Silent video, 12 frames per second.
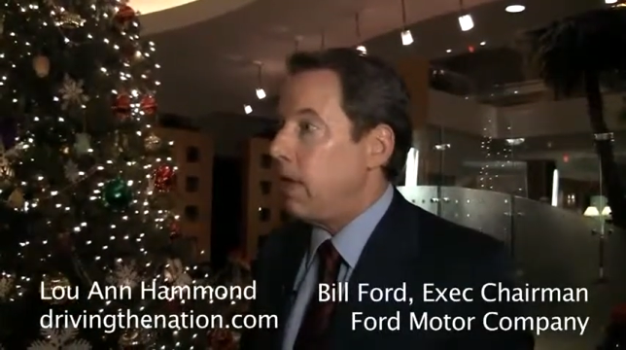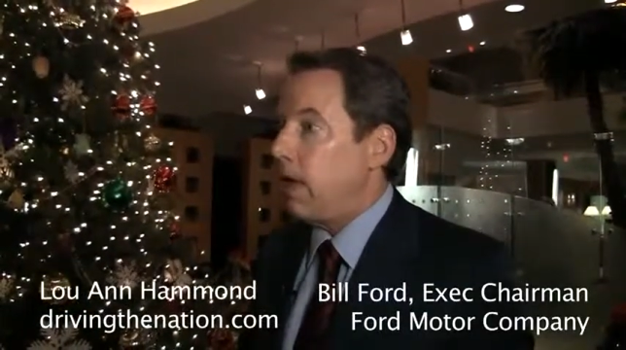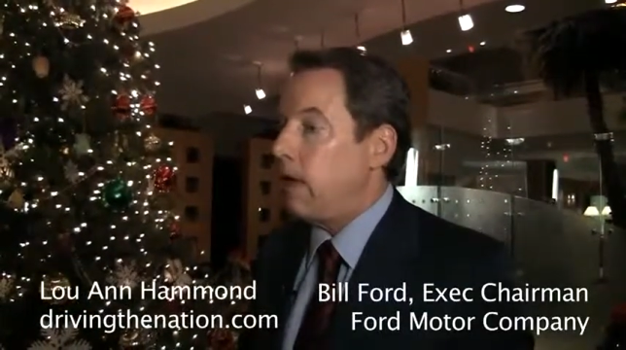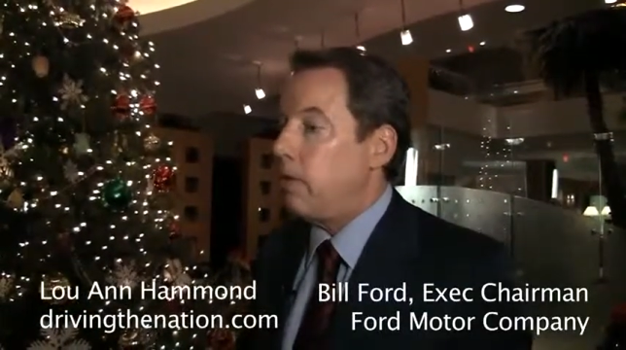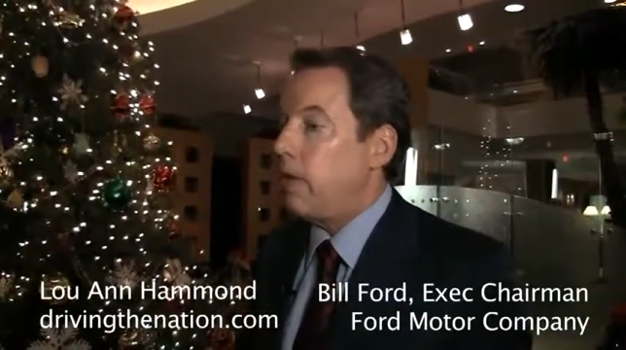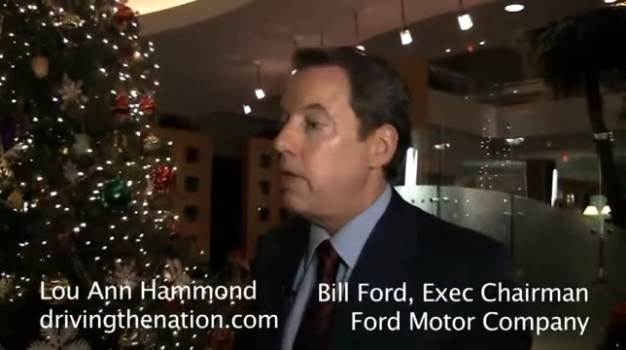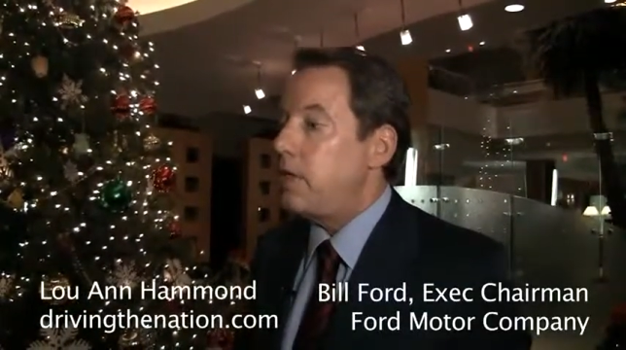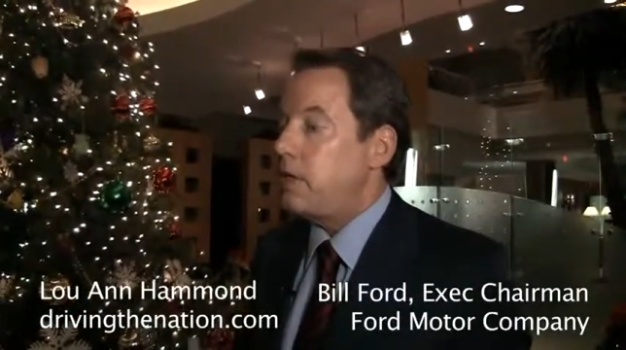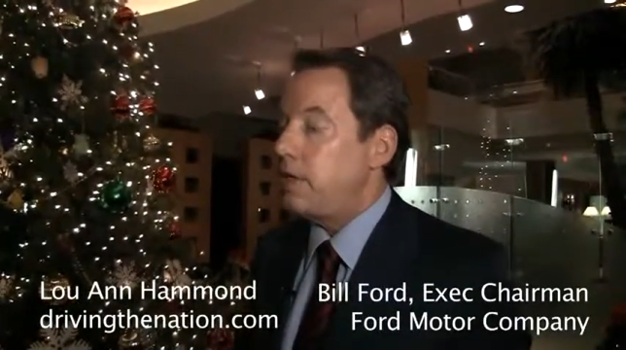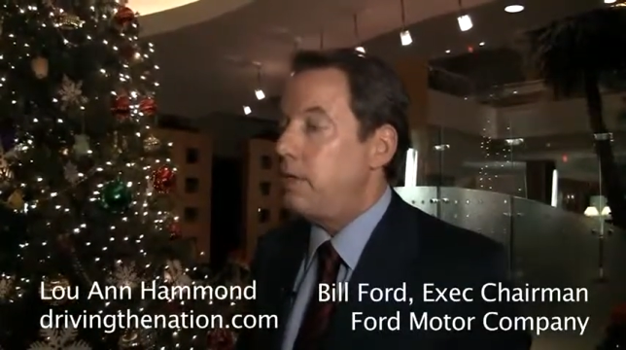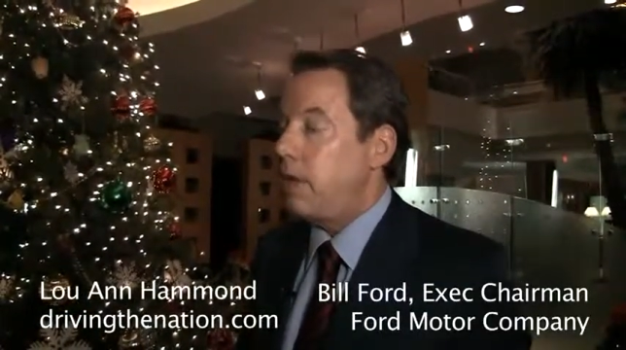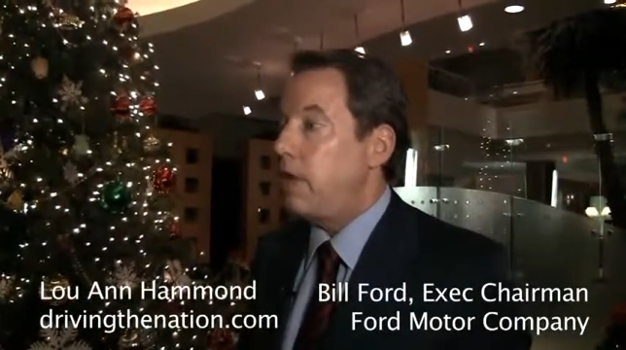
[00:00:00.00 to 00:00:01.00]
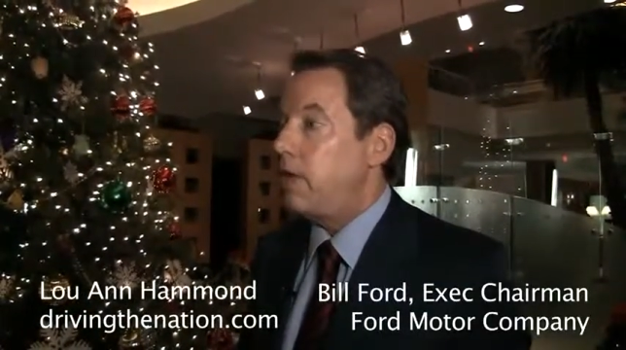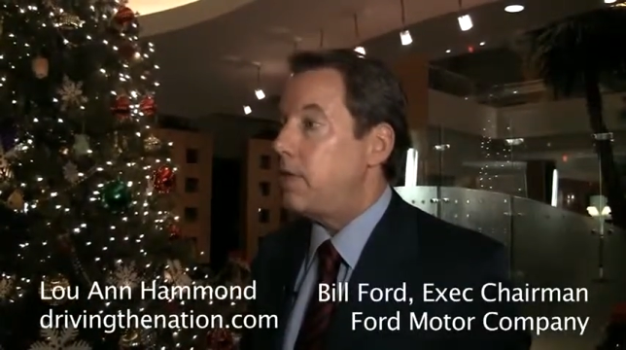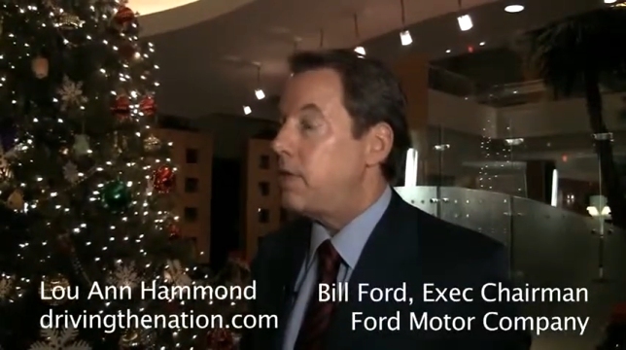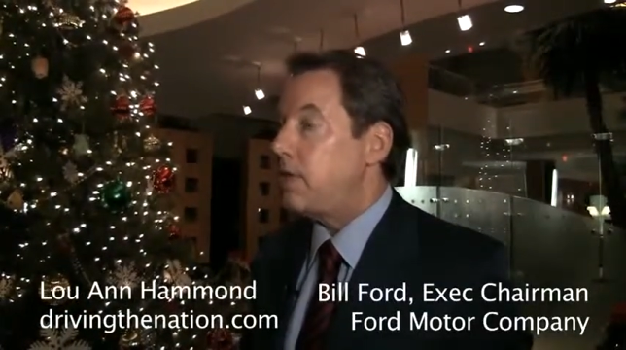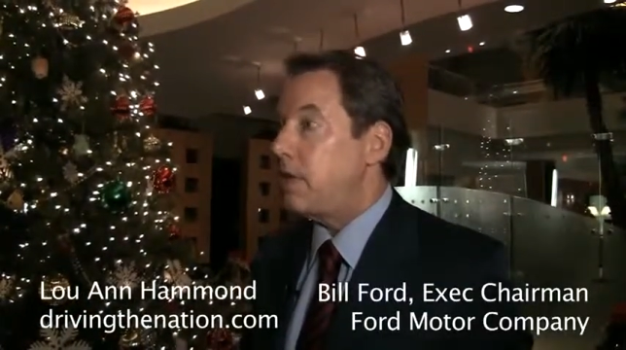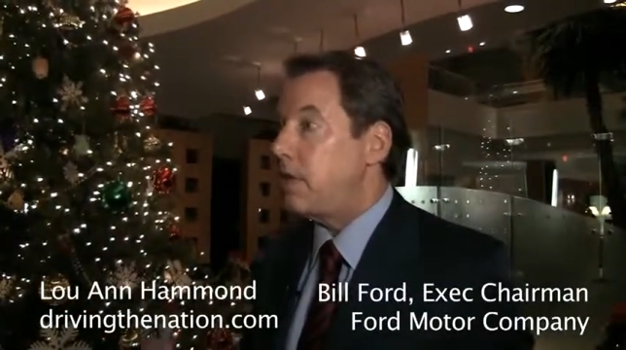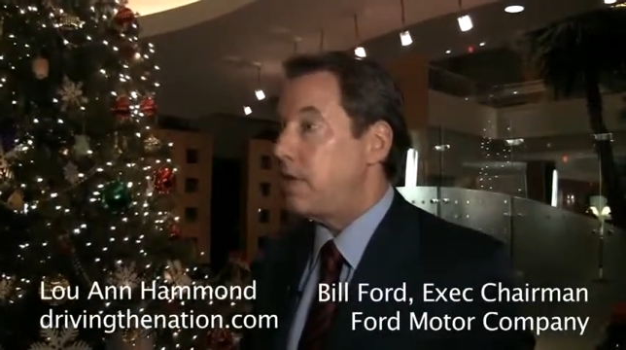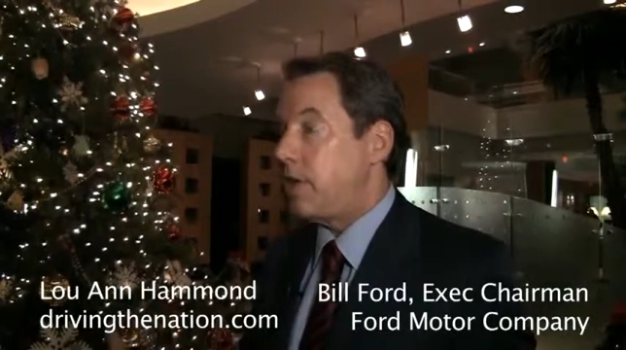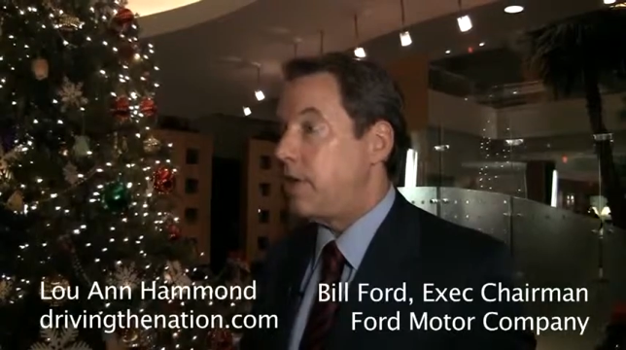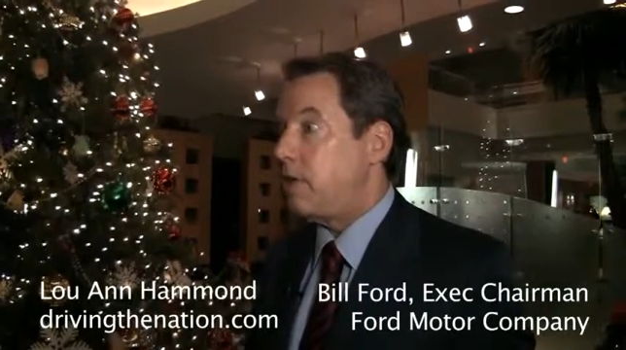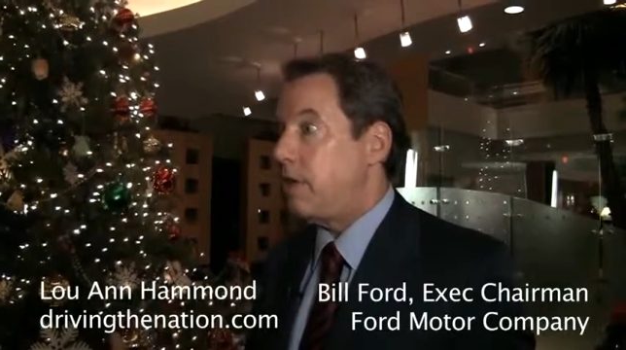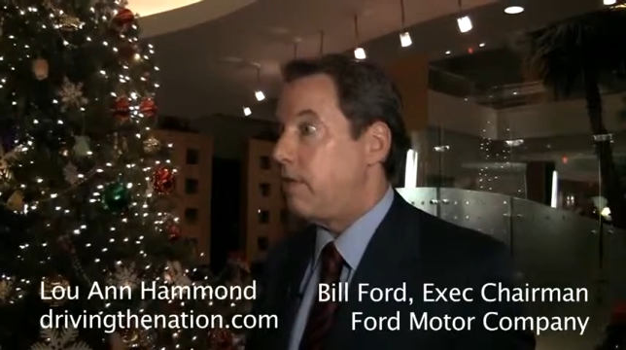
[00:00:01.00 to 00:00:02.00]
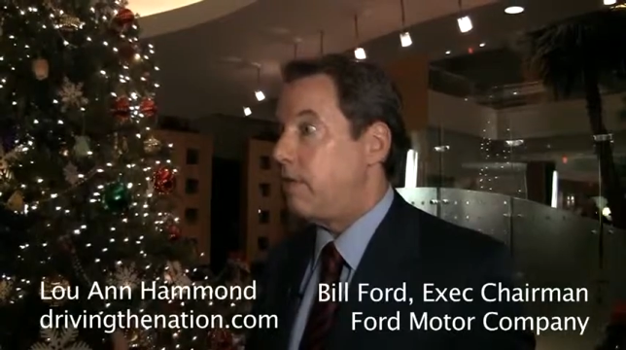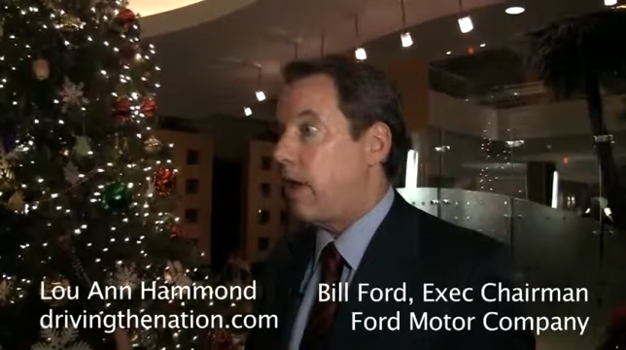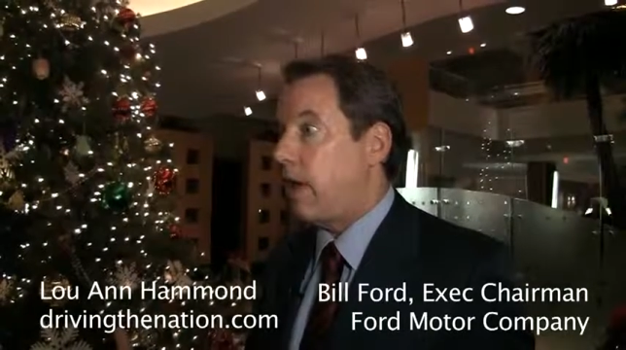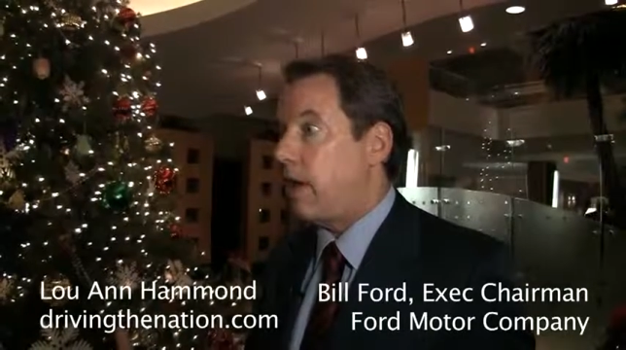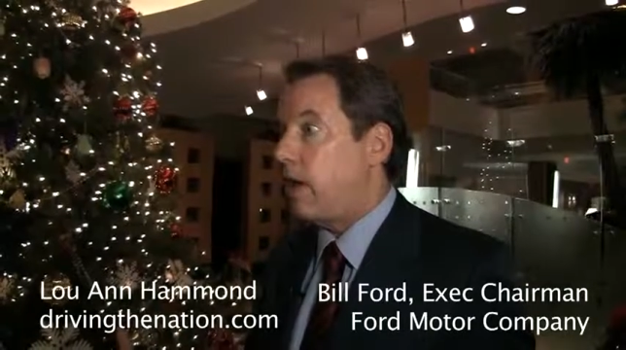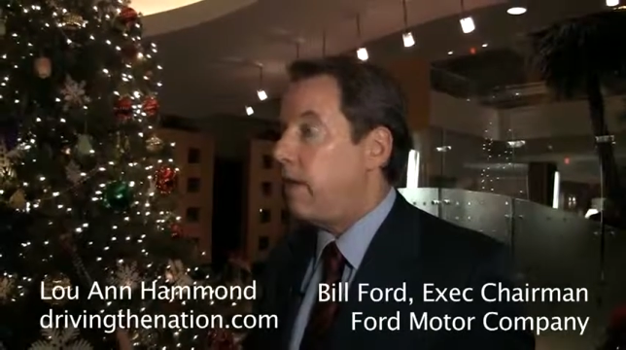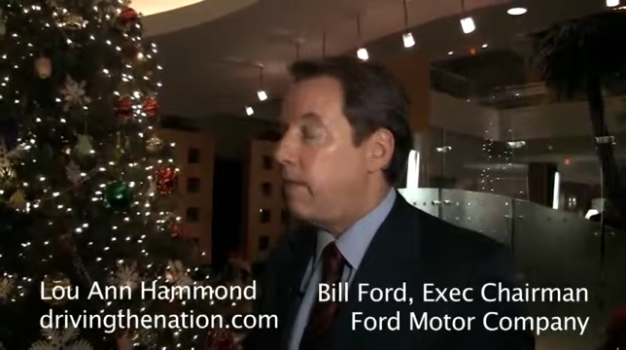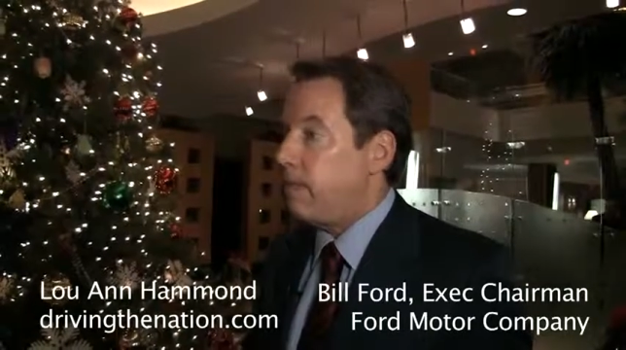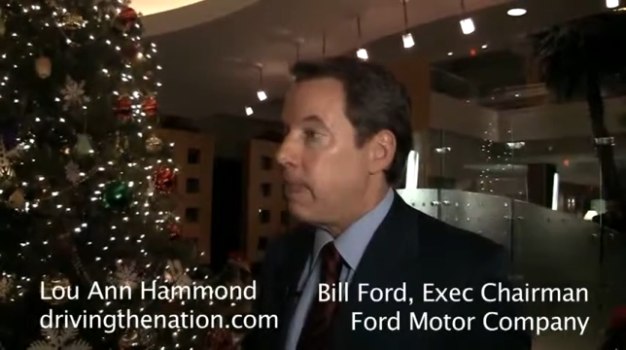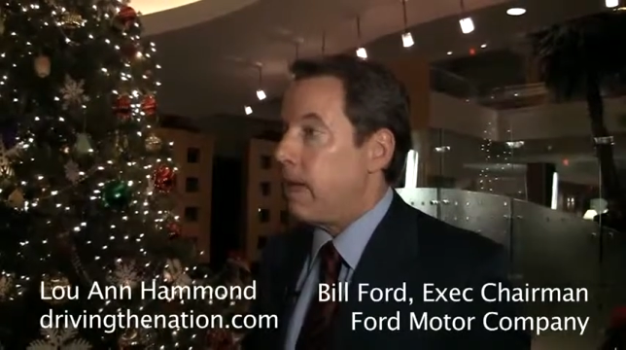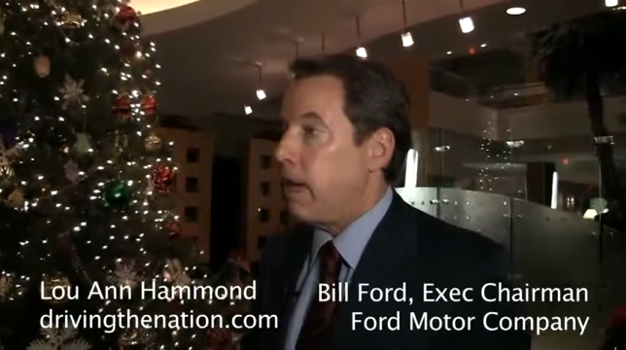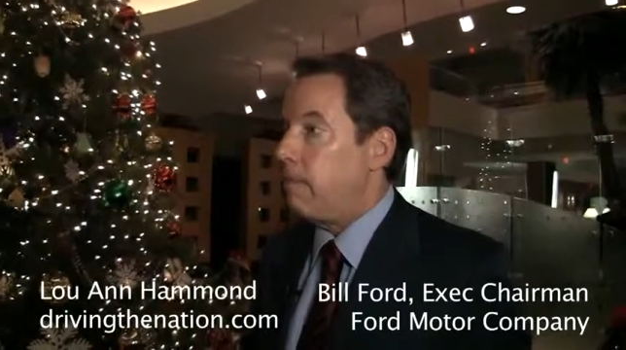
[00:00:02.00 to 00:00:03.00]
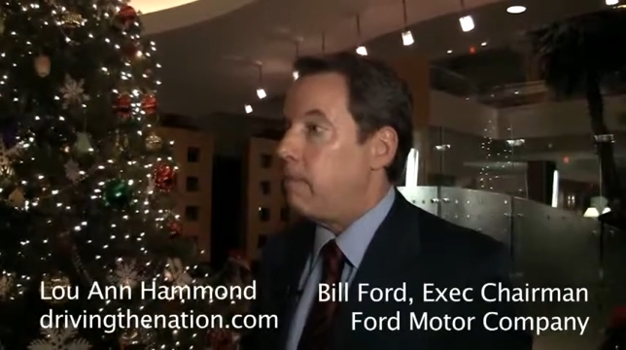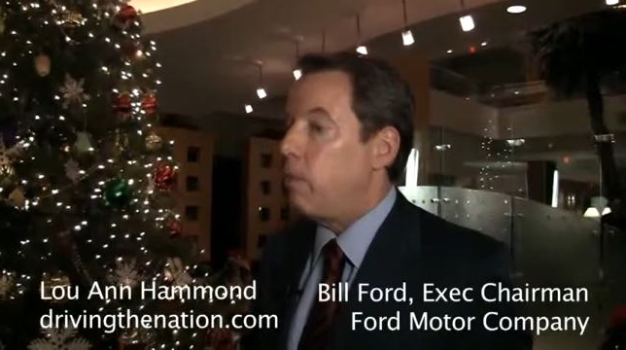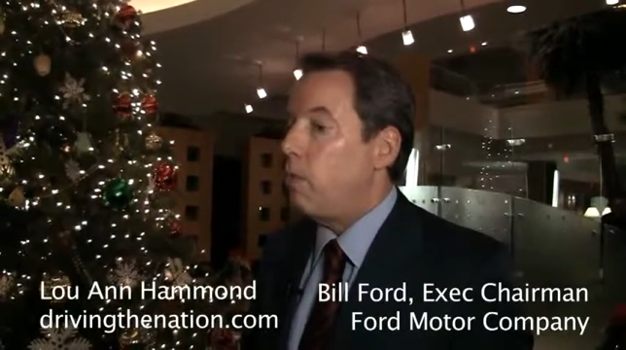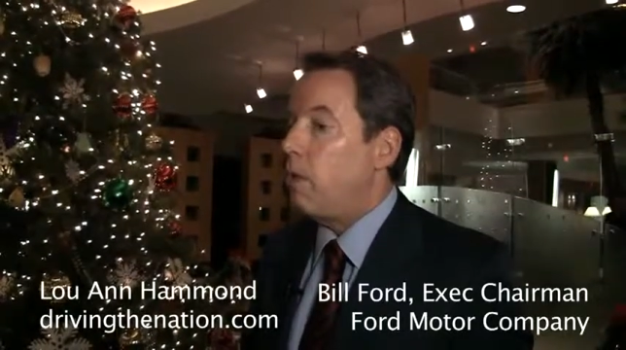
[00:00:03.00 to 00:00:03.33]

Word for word: And really, to me, this is an extension of that um,